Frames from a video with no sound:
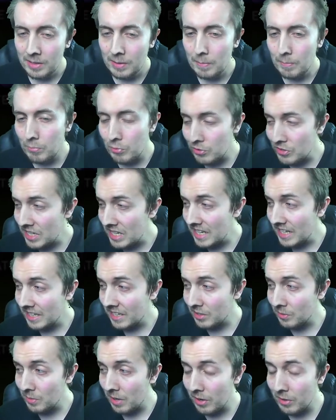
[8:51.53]
Brazilian
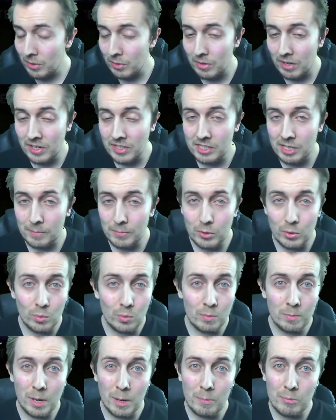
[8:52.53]
as well, who links up to all
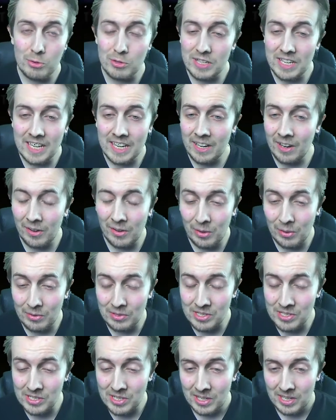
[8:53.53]
my Brazilian
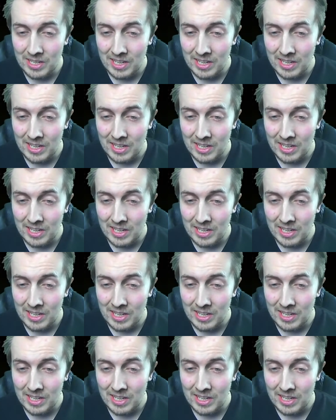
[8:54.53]
icons.